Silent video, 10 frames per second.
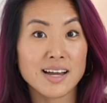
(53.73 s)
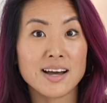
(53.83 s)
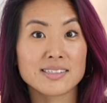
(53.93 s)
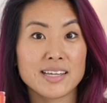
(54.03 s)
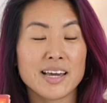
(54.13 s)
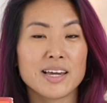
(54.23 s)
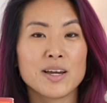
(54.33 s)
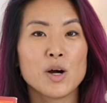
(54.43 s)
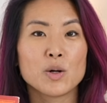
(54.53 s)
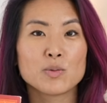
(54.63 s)
as a
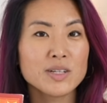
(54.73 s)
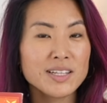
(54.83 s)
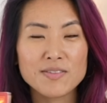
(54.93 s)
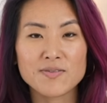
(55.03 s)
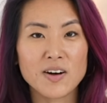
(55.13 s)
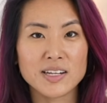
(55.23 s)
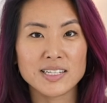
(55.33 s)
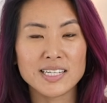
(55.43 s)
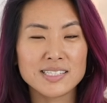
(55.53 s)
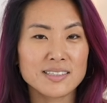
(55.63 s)
really fun,
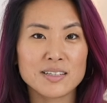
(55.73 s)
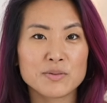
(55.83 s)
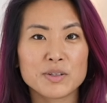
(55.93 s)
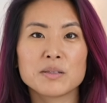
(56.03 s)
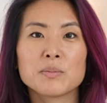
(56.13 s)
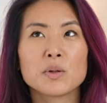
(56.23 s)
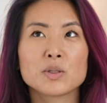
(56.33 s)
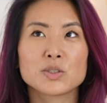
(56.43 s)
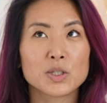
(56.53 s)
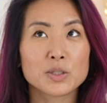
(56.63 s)
easily readable
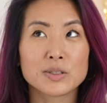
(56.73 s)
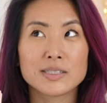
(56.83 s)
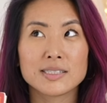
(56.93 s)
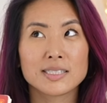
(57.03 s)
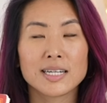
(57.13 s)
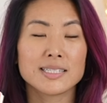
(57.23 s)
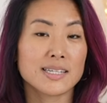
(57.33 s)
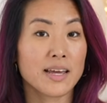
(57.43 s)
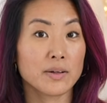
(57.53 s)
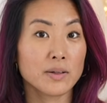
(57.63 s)
children's
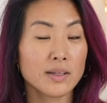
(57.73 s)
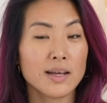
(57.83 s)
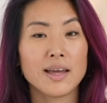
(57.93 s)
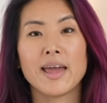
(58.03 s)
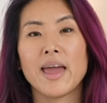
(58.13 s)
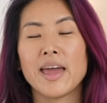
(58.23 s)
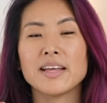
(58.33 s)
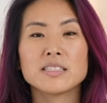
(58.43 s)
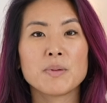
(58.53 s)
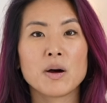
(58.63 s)
tale.
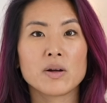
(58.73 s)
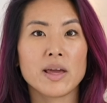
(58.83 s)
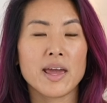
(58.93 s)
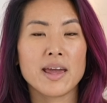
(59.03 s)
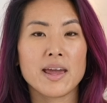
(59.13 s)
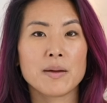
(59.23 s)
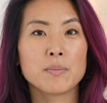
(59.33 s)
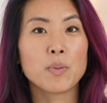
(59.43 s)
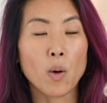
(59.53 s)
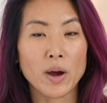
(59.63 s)
It's about a
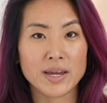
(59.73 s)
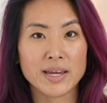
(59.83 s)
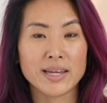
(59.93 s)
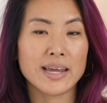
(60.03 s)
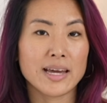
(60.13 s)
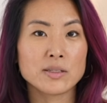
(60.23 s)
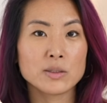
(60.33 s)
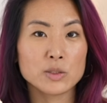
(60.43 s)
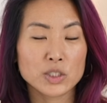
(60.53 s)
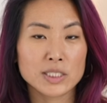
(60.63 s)
boy,
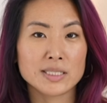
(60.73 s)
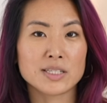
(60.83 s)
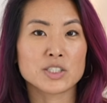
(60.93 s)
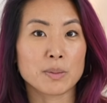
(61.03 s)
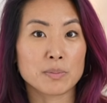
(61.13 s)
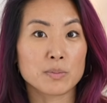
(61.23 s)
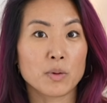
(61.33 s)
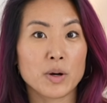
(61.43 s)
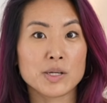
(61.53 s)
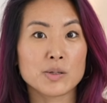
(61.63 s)
Andalusian shepherd
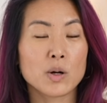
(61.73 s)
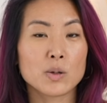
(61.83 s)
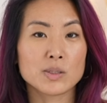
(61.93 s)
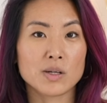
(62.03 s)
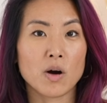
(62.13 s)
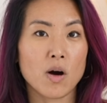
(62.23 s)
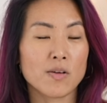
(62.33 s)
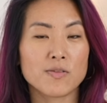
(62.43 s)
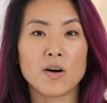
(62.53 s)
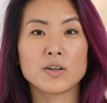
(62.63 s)
boy, who goes
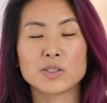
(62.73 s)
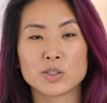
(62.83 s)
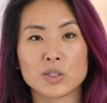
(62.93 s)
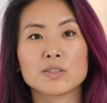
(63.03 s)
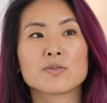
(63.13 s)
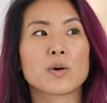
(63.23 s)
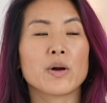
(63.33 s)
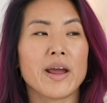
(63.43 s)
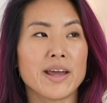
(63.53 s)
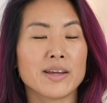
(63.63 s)
off on a search for
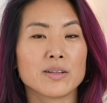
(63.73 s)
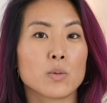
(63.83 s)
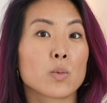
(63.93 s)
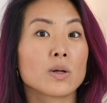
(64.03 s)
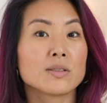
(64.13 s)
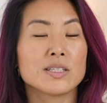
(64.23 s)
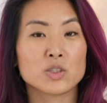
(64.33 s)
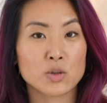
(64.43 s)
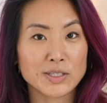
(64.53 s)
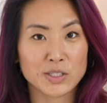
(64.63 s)
a worldly
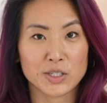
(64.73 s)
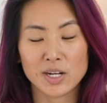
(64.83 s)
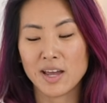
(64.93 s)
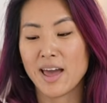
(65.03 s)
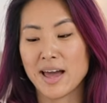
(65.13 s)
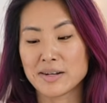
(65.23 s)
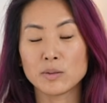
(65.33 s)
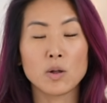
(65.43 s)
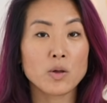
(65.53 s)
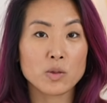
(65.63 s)
treasure. And
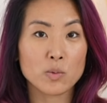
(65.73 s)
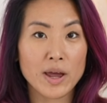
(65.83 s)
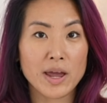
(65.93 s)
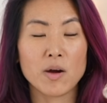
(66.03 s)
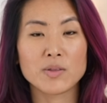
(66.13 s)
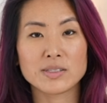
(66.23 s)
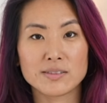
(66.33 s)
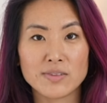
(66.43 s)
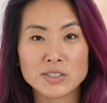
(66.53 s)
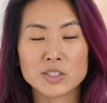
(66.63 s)
along the way on this
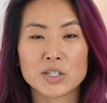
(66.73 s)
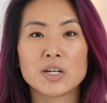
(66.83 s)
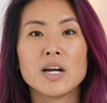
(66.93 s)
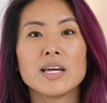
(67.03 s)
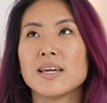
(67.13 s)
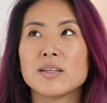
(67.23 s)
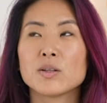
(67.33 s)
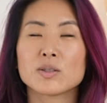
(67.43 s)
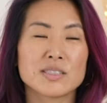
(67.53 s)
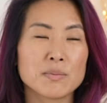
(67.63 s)
adventure, he
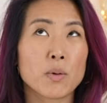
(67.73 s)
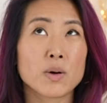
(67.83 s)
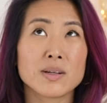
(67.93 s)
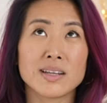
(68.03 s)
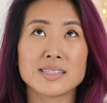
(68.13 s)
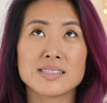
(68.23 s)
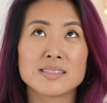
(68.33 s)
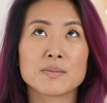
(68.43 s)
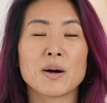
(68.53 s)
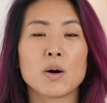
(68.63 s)
learns important lessons
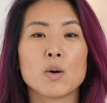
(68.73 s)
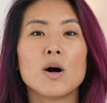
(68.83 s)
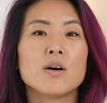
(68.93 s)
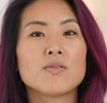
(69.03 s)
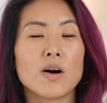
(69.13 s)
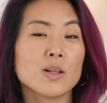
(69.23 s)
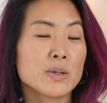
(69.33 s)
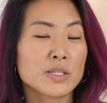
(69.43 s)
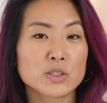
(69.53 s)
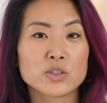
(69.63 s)
about
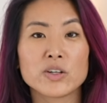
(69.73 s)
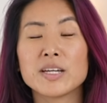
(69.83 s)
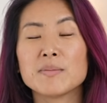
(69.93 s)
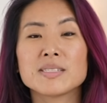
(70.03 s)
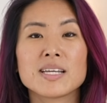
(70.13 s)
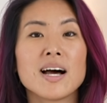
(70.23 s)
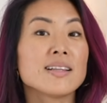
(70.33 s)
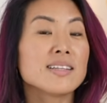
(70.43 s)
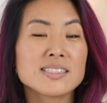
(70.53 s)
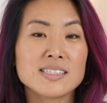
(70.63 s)
following your dreams,
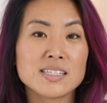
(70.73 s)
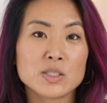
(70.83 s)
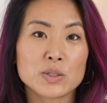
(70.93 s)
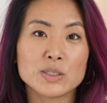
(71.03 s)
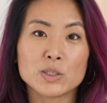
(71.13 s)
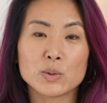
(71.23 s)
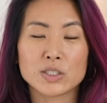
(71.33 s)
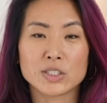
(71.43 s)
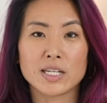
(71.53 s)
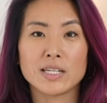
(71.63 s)
listening to your
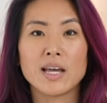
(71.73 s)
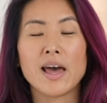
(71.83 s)
intuition,